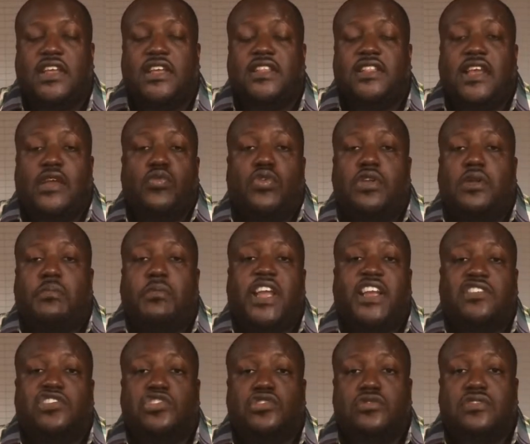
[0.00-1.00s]
They want to
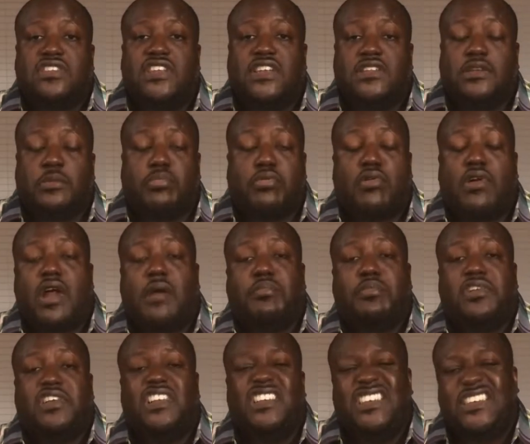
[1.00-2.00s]
make sure that the
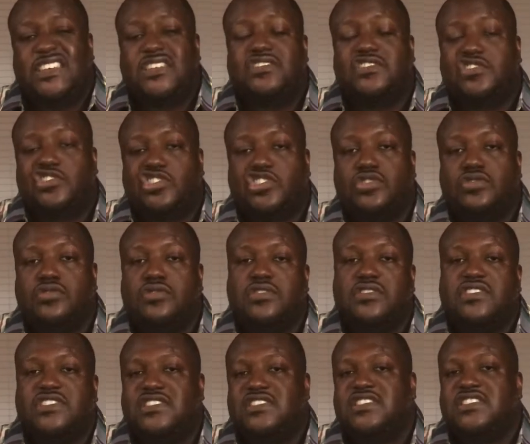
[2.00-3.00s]
property is
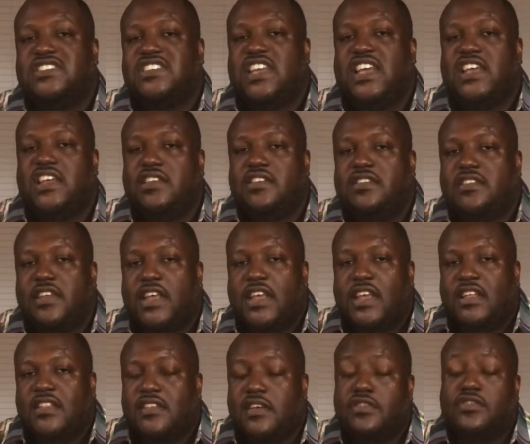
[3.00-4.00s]
insured just in case
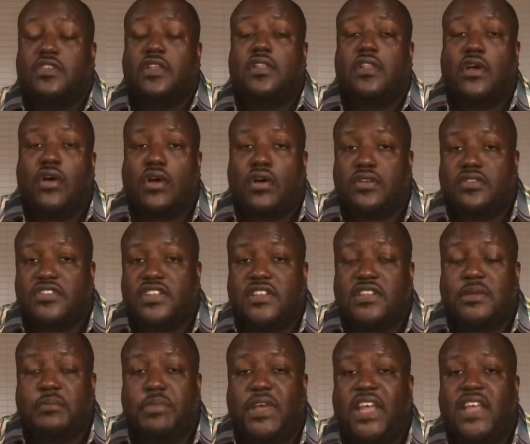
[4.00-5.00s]
there's a loss and
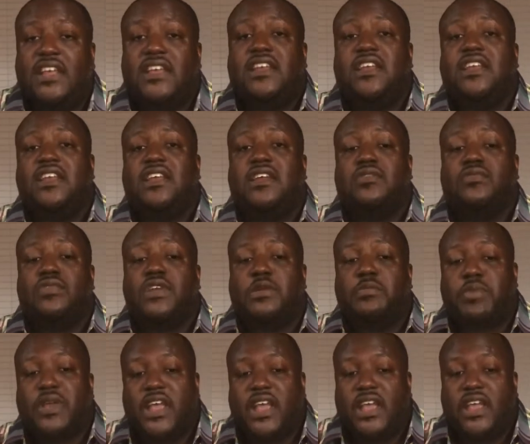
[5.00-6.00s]
the bank can get
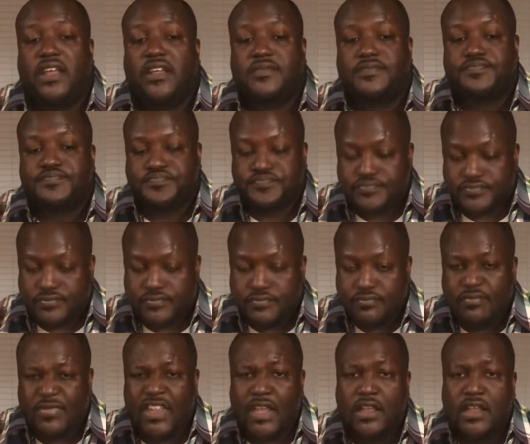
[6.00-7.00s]
repaid.
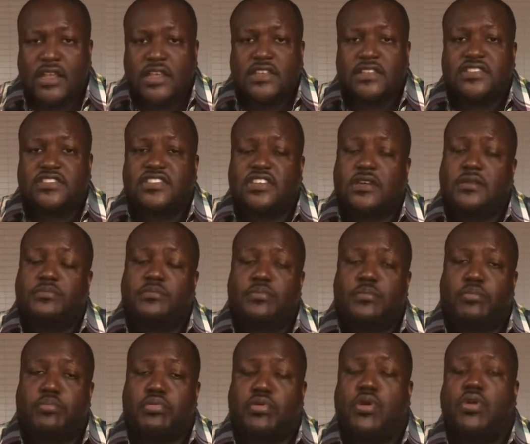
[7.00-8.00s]
Some
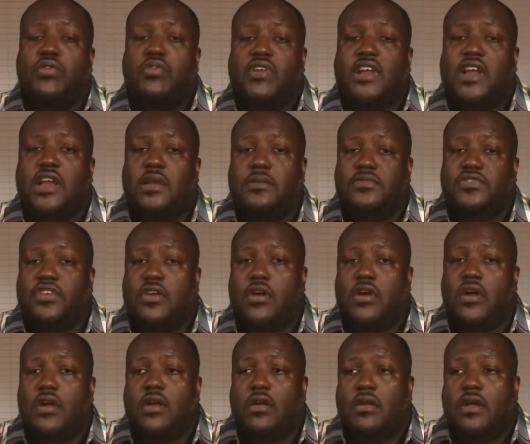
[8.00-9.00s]
programs
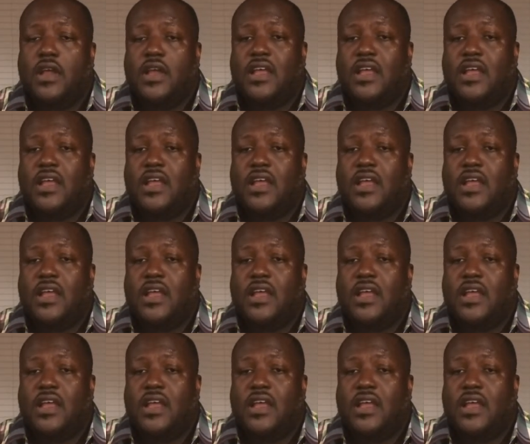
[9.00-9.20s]
are